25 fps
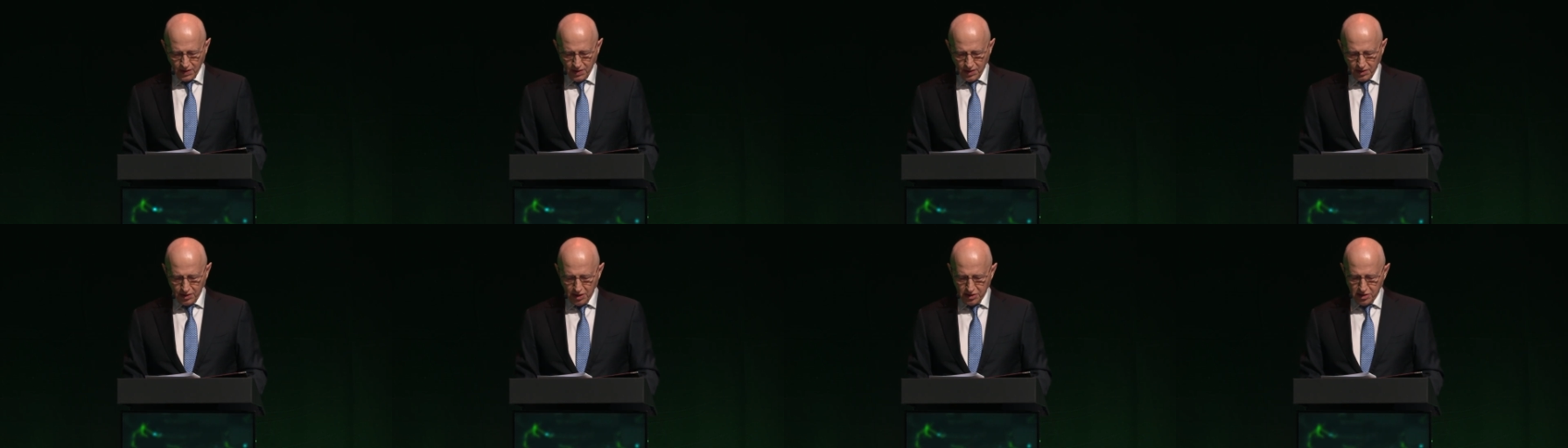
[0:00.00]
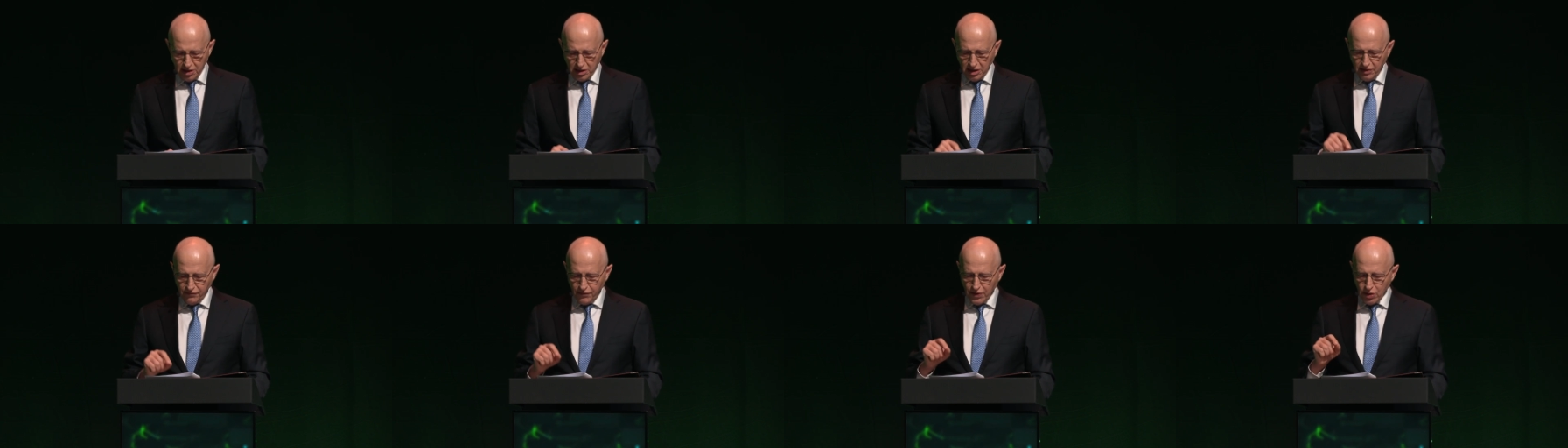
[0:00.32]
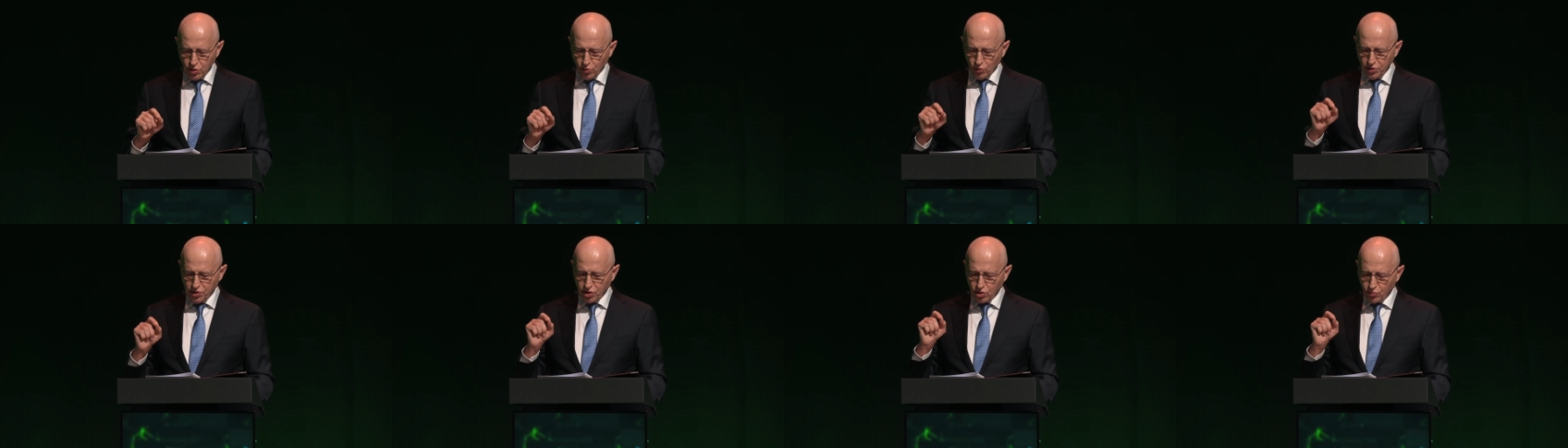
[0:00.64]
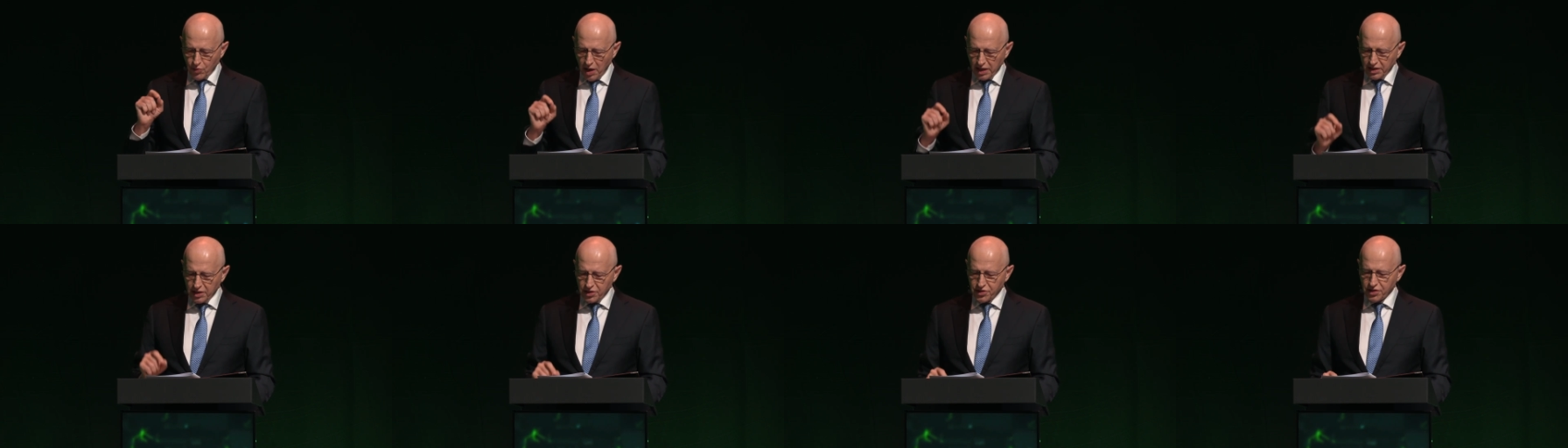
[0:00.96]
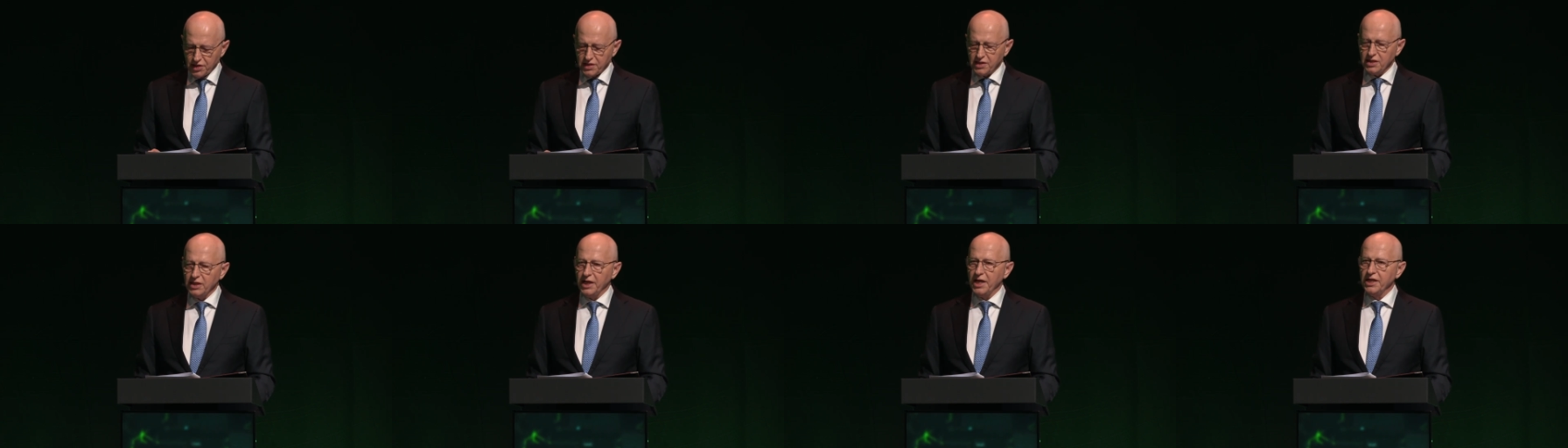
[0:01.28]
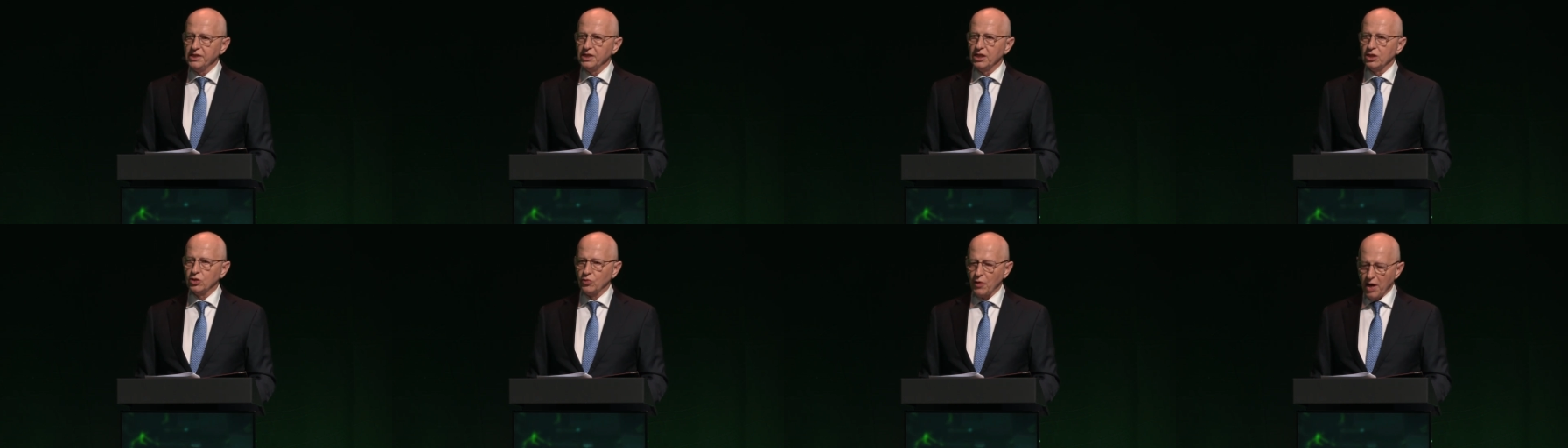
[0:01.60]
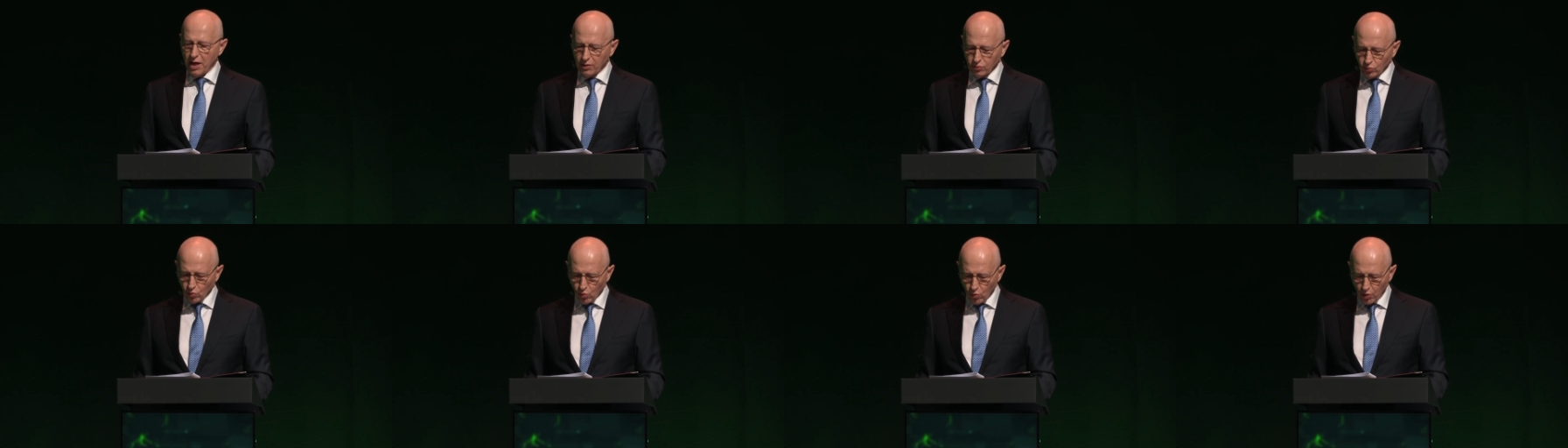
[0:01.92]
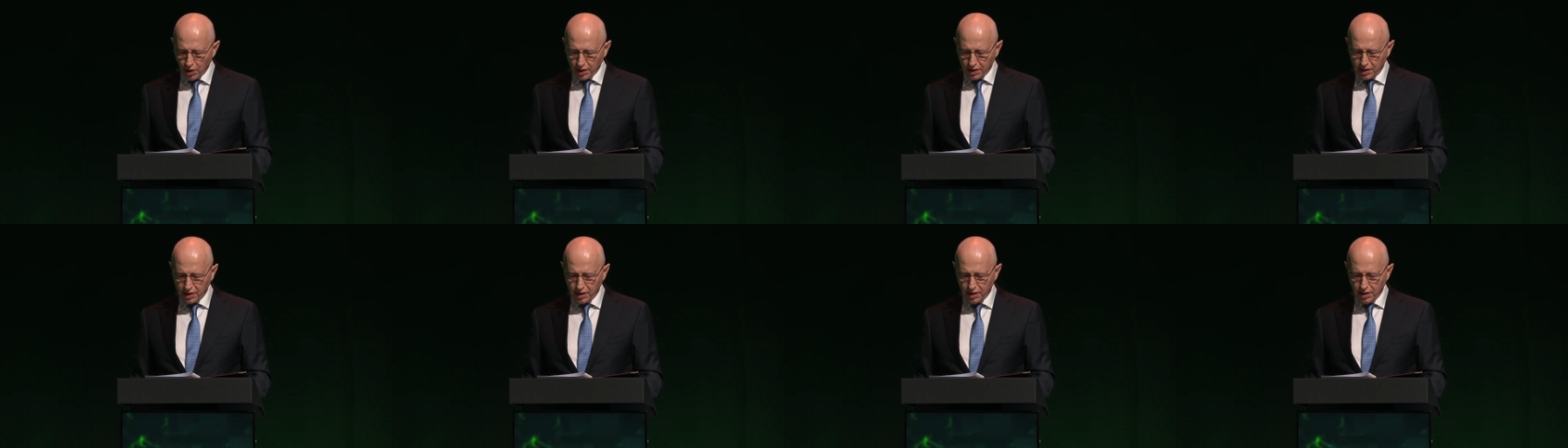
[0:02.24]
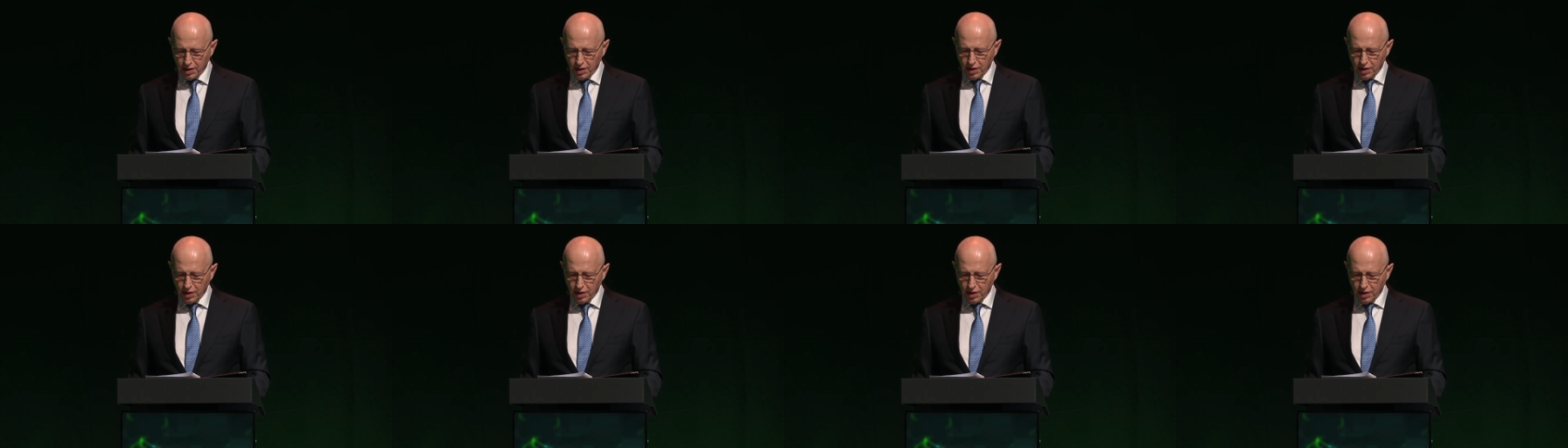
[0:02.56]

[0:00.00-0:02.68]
These individual strategies lay the groundwork